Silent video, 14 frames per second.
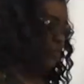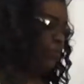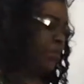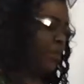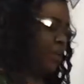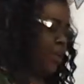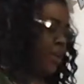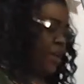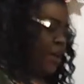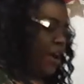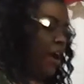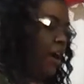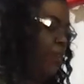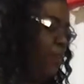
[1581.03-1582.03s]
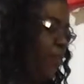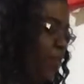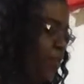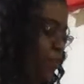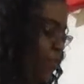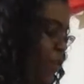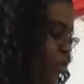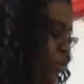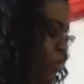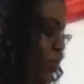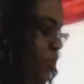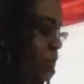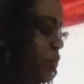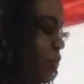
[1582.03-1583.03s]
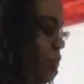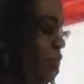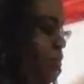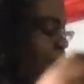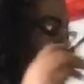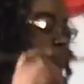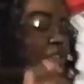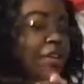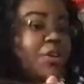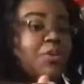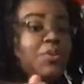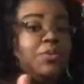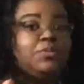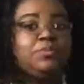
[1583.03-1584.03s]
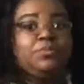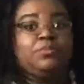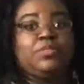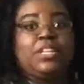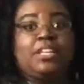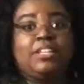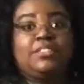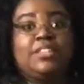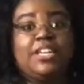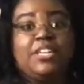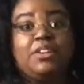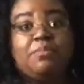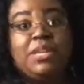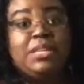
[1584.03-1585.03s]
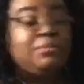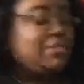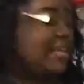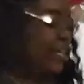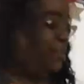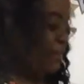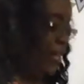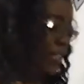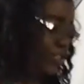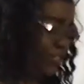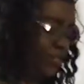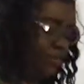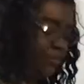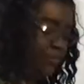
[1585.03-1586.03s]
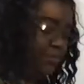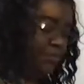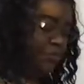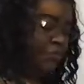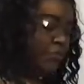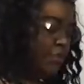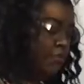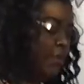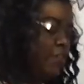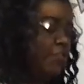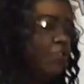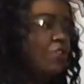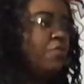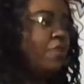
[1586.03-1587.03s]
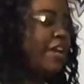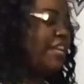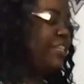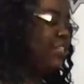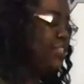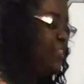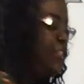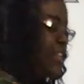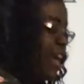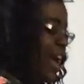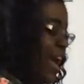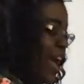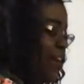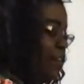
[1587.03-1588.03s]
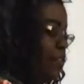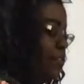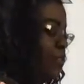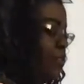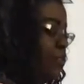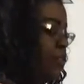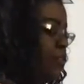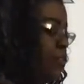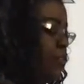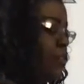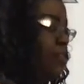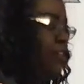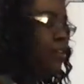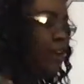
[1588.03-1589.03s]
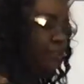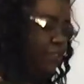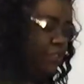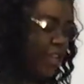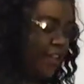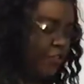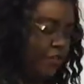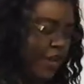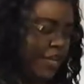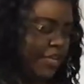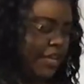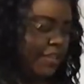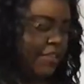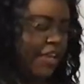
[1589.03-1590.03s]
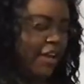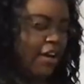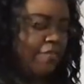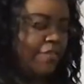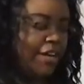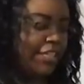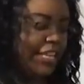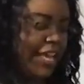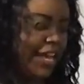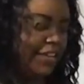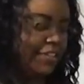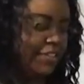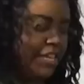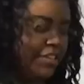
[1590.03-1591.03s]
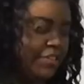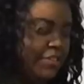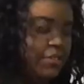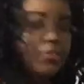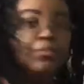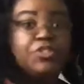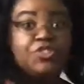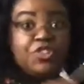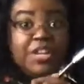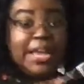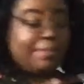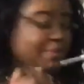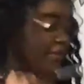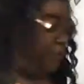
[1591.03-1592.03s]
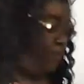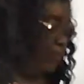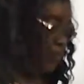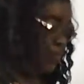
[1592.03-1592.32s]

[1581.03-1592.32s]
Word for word: All right, well, folks. So, take your medium-sized brush. Make sure you wet it just a tad. You don't have to saturate it, and take off all the excess with your napkin.